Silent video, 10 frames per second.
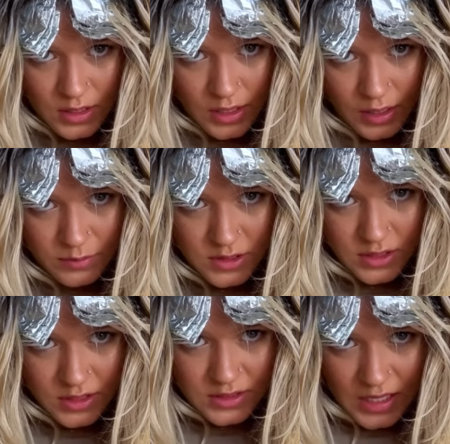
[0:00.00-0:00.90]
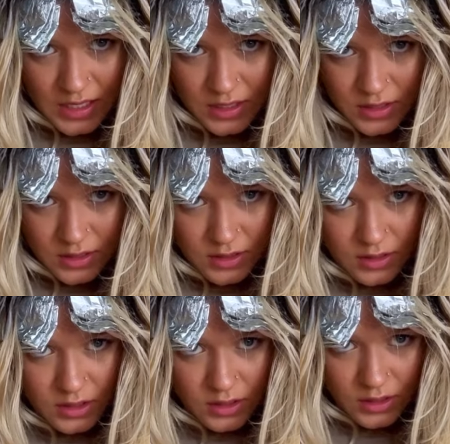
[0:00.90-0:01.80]
I'm just going to take
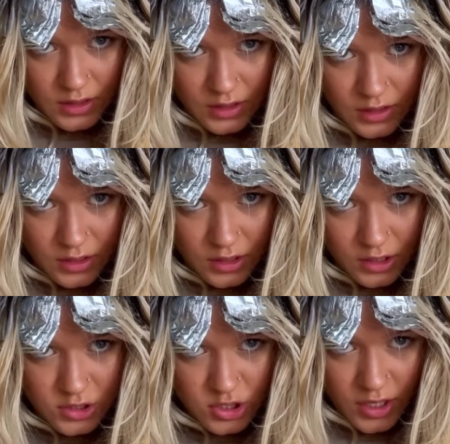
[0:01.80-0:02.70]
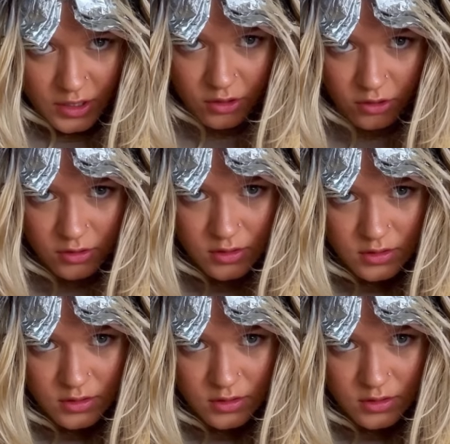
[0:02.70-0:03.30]
a triangle